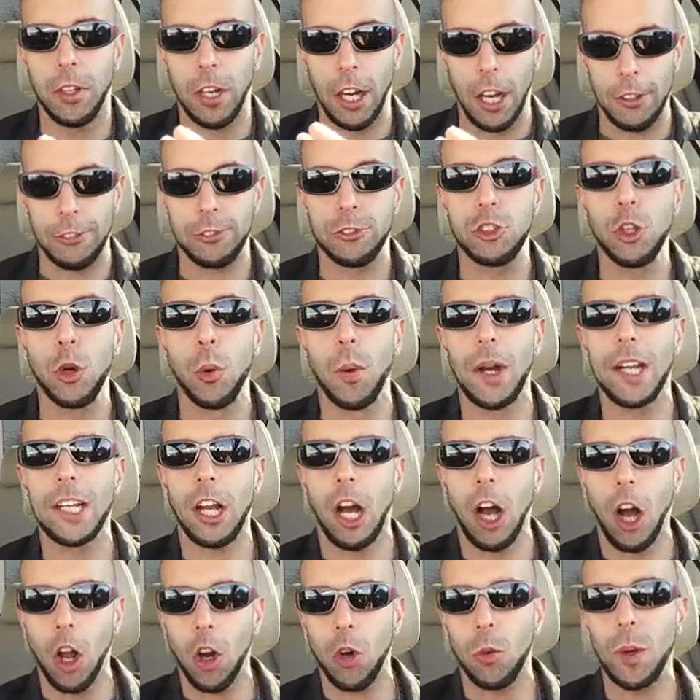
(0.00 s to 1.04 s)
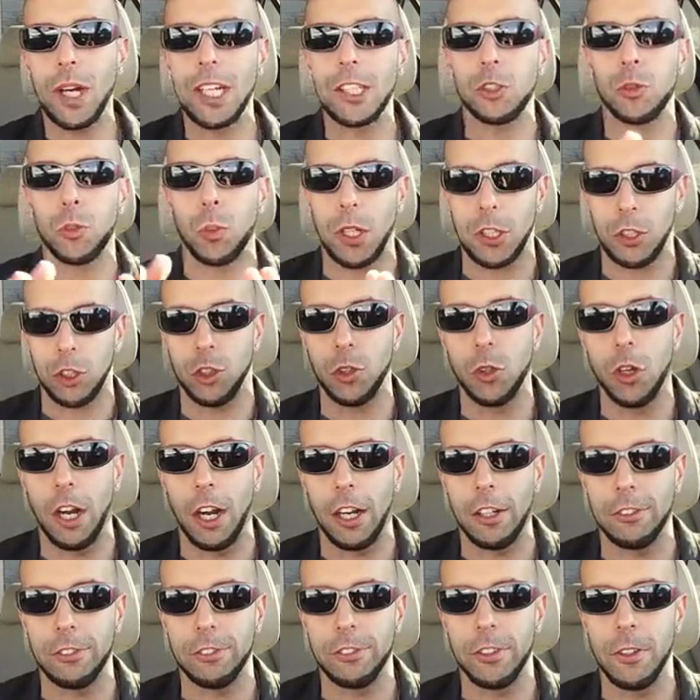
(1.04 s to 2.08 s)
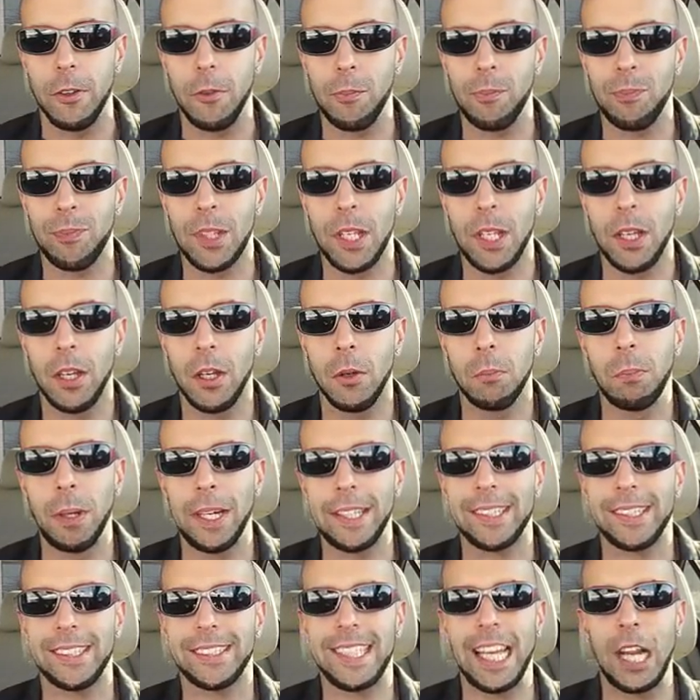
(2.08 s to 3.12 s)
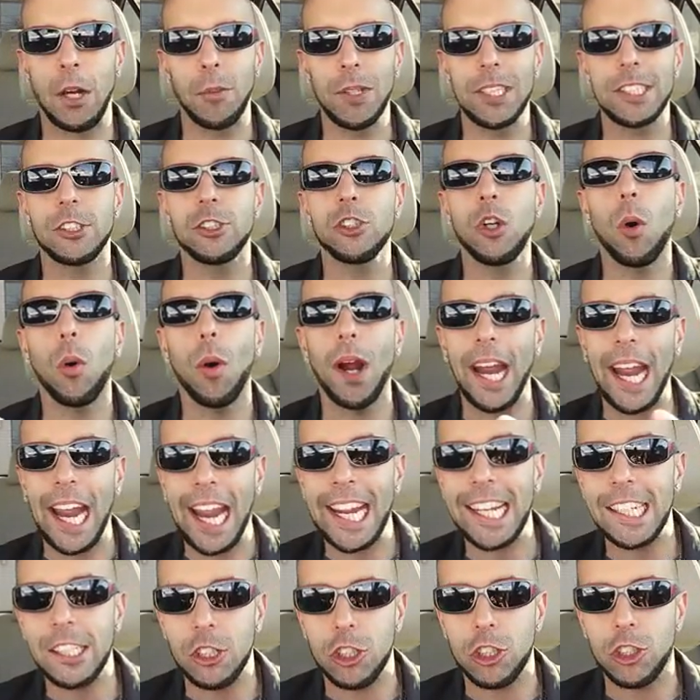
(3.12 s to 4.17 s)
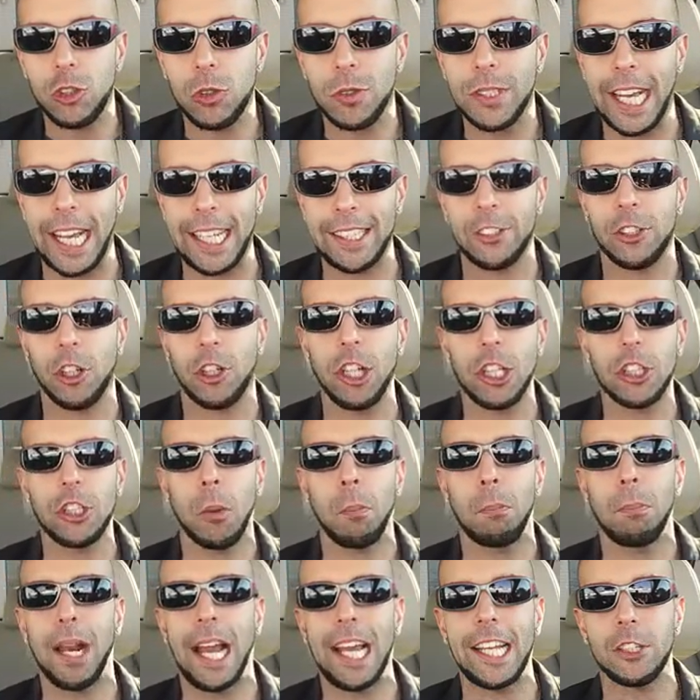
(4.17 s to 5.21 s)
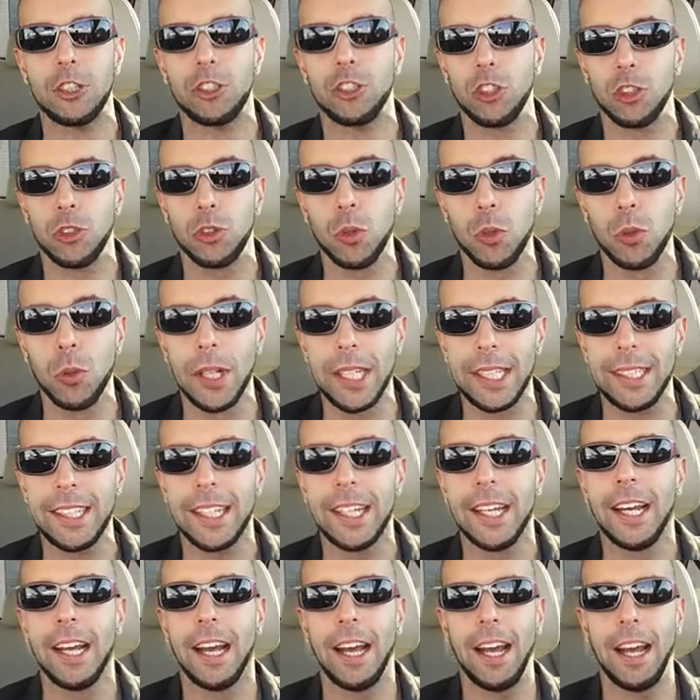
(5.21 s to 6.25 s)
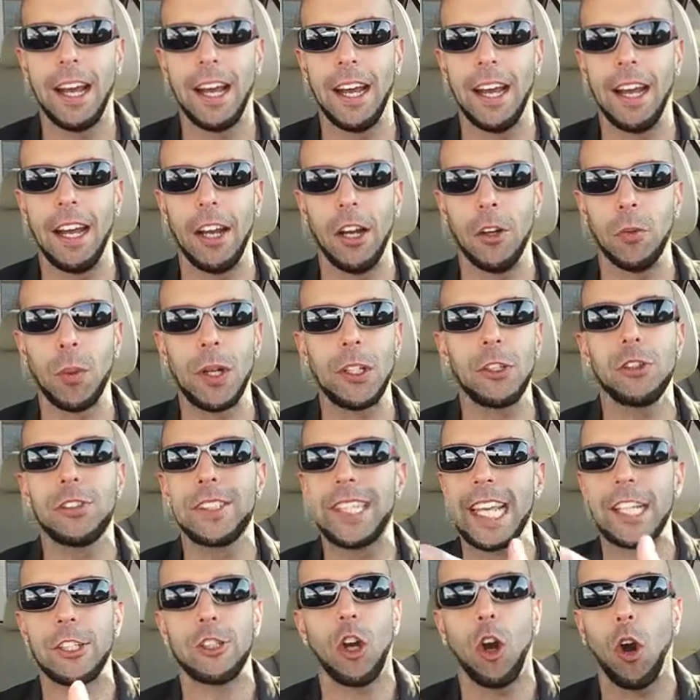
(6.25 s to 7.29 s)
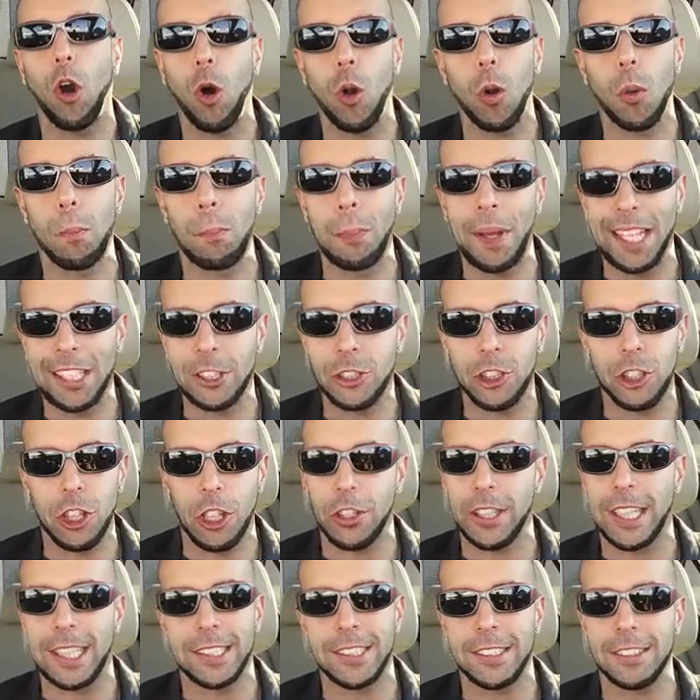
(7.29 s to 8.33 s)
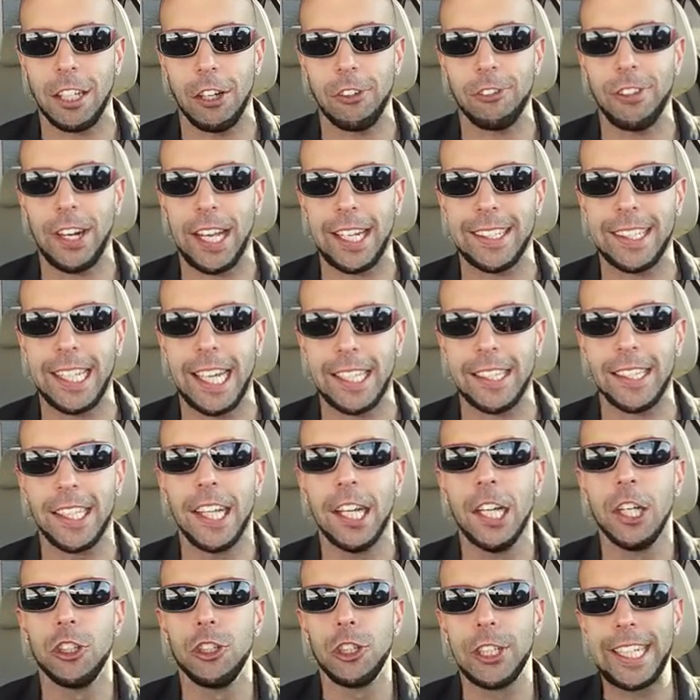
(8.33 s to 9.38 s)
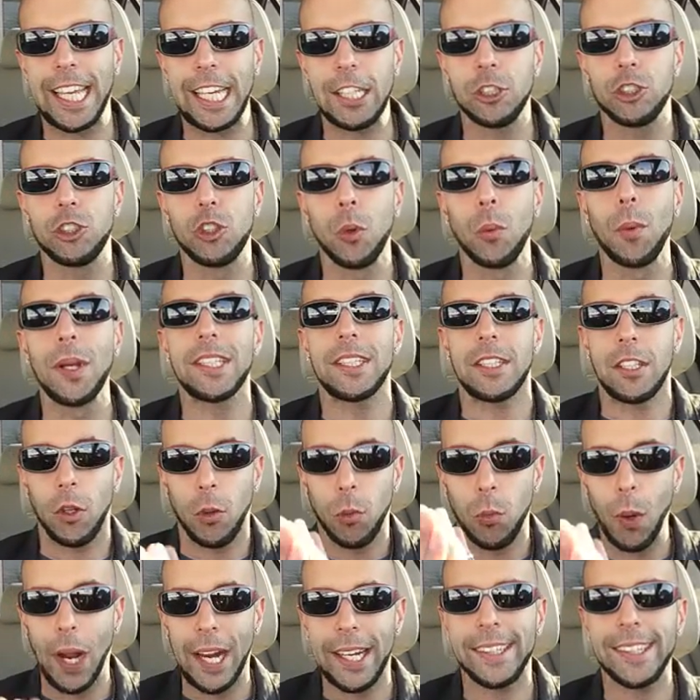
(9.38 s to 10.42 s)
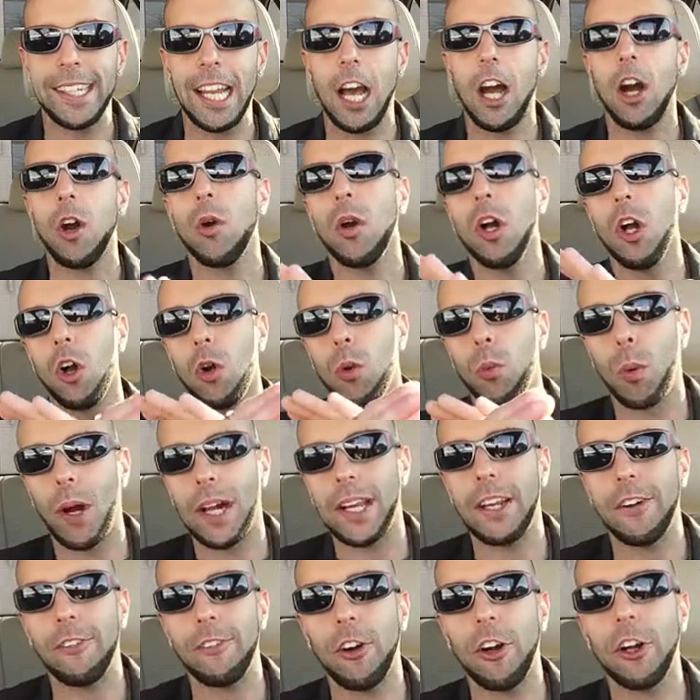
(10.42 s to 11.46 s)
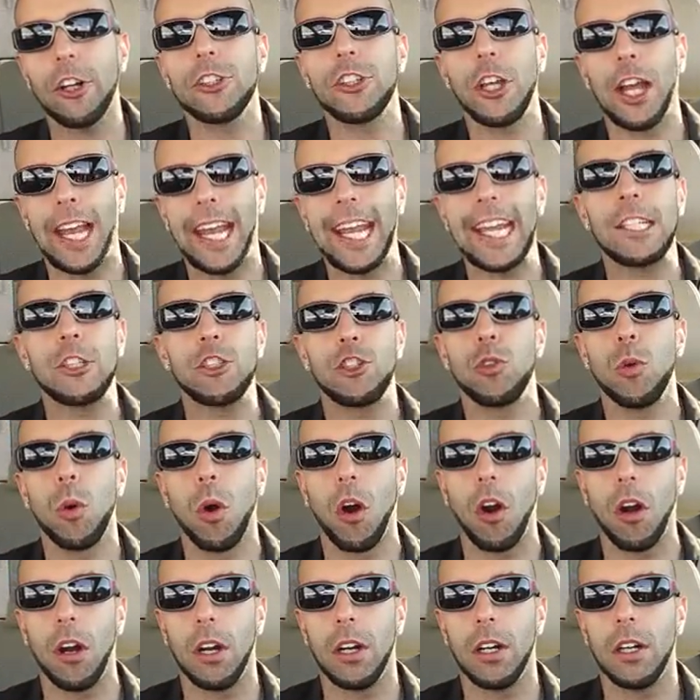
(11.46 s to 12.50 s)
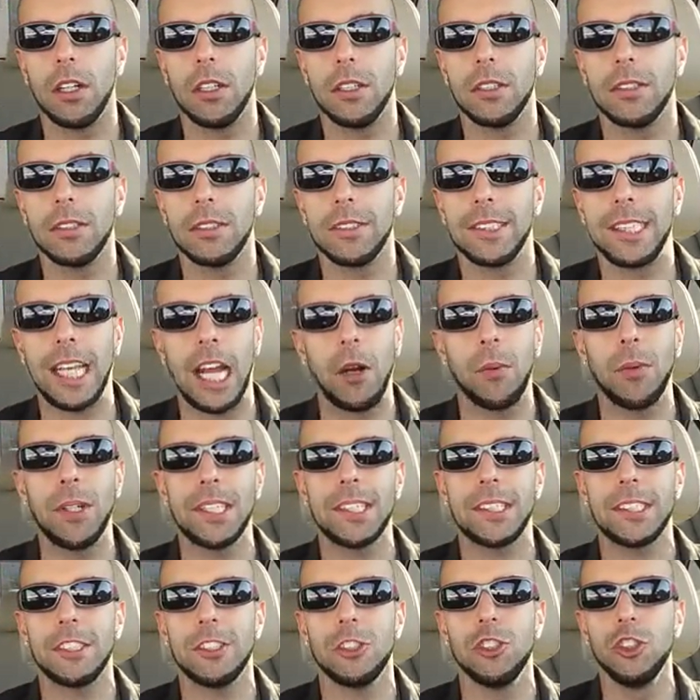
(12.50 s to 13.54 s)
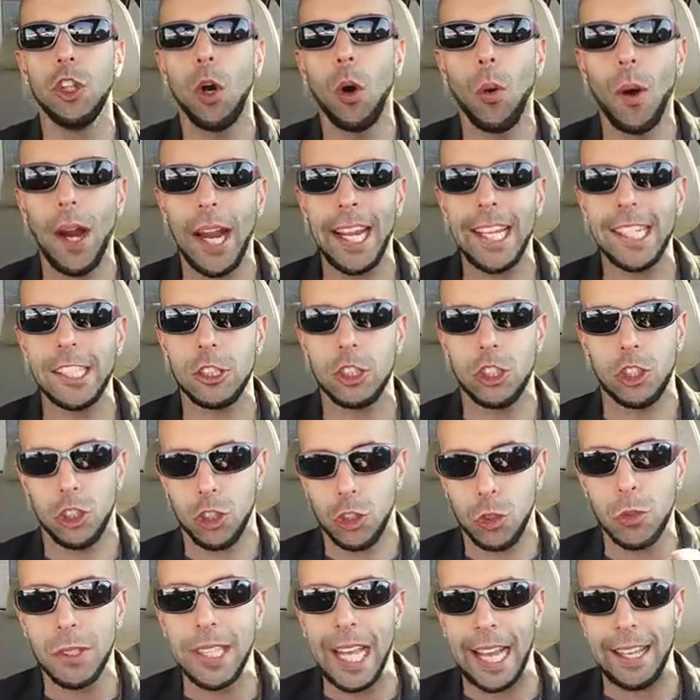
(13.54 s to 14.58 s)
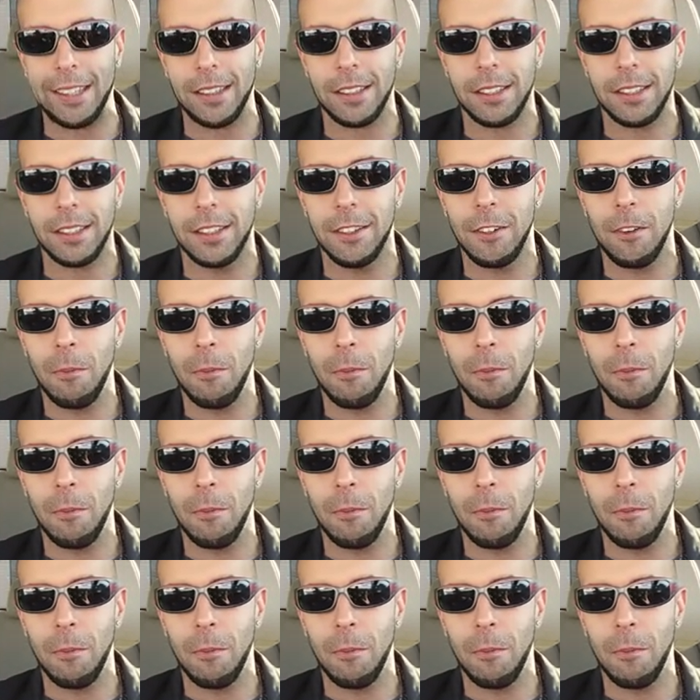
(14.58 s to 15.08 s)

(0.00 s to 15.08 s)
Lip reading: of doing always what you love. But there is no age to that. You're not obliged to do it when you take your old pension and stuff like that. You can do it right now, whatever the age you are. There is no age to that.